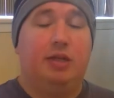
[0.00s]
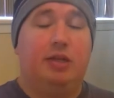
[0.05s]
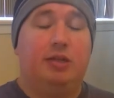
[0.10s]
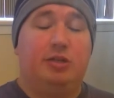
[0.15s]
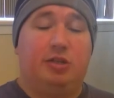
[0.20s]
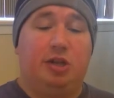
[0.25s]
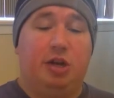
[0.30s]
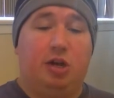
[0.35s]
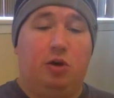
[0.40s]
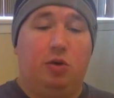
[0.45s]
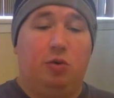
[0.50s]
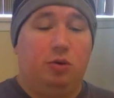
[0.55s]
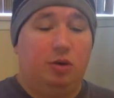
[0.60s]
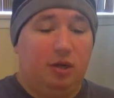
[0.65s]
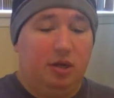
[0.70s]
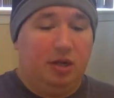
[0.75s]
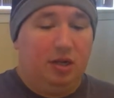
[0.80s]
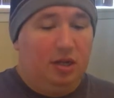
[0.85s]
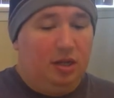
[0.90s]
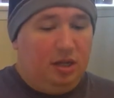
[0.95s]

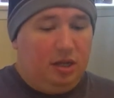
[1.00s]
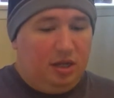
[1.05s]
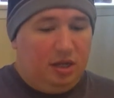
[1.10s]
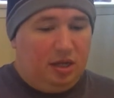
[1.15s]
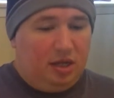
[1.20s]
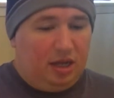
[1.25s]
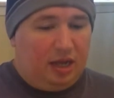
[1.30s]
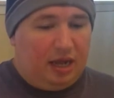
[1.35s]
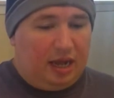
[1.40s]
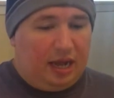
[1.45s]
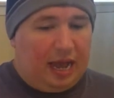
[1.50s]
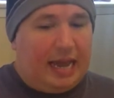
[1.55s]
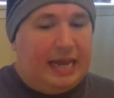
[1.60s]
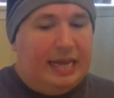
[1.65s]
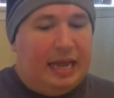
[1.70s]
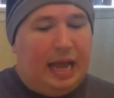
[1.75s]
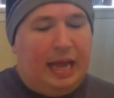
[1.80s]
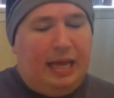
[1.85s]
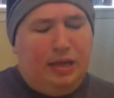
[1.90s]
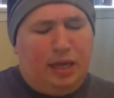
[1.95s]
So
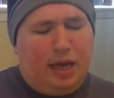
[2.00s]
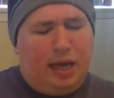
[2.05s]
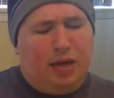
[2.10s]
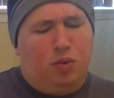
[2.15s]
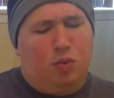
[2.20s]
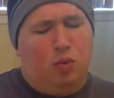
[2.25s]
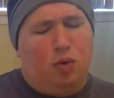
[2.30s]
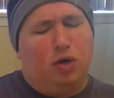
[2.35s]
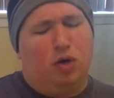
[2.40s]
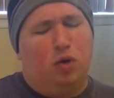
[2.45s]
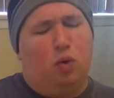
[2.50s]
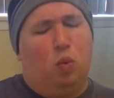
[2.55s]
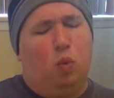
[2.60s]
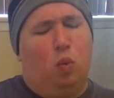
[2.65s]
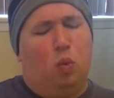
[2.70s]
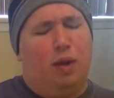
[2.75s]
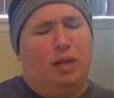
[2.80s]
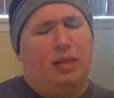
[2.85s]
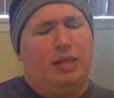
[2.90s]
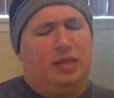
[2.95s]
I, I kind of wonder
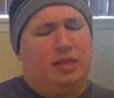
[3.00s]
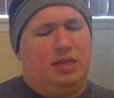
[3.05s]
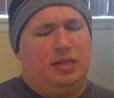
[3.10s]
what